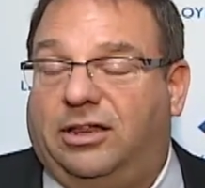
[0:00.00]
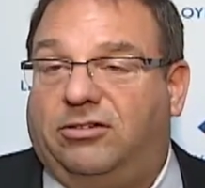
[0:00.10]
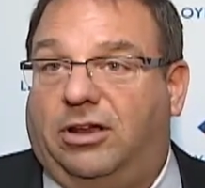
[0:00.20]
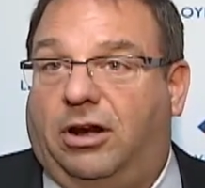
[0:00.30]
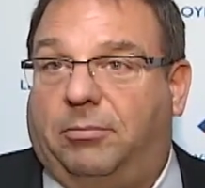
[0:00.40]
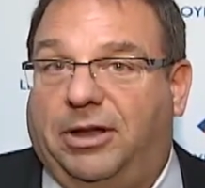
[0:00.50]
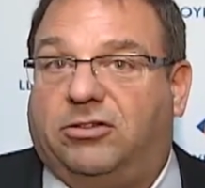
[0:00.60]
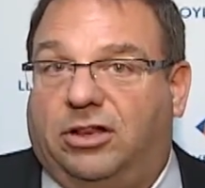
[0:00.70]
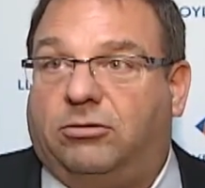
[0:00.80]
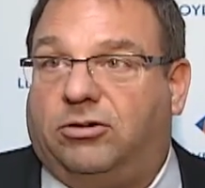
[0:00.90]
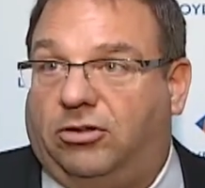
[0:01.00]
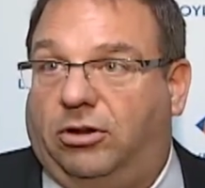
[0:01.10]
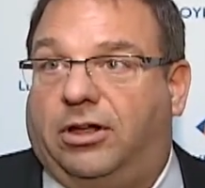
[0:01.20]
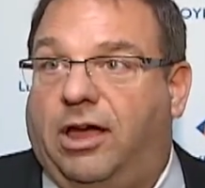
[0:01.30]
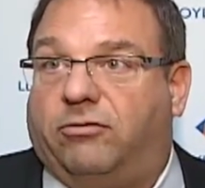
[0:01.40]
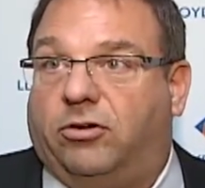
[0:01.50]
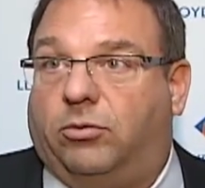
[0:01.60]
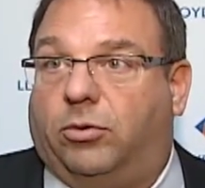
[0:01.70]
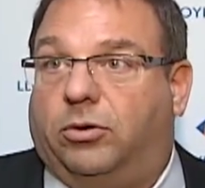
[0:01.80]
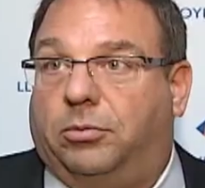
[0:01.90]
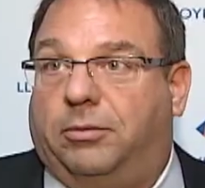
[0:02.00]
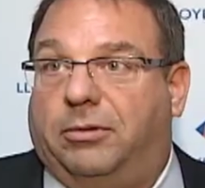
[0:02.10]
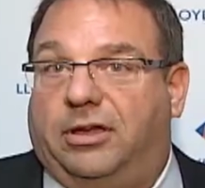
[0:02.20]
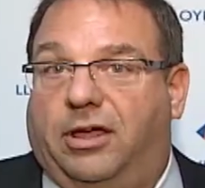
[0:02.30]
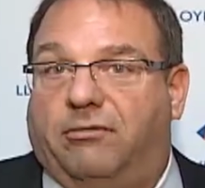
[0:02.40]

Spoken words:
It's in our best interest to look after the world we've been